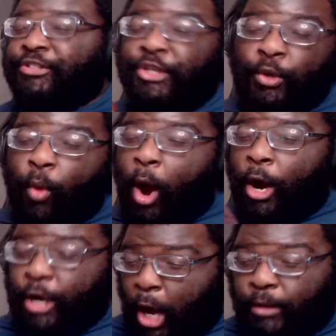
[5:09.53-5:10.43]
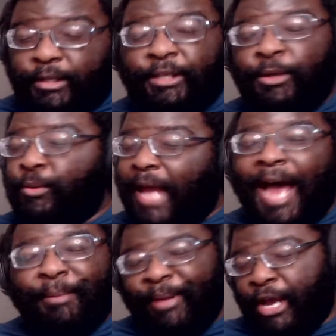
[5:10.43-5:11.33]
you are an al- you got
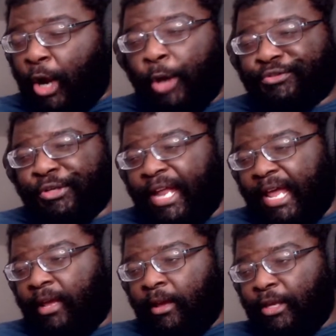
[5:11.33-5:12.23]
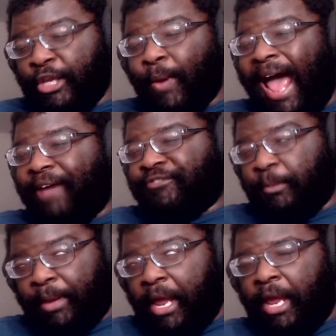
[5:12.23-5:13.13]
to be an alternate. You have to
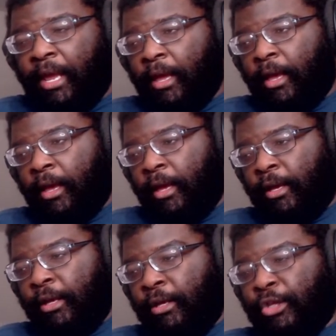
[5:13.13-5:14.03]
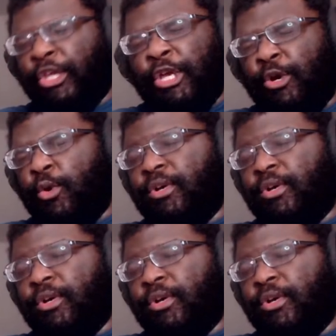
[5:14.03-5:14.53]
be. You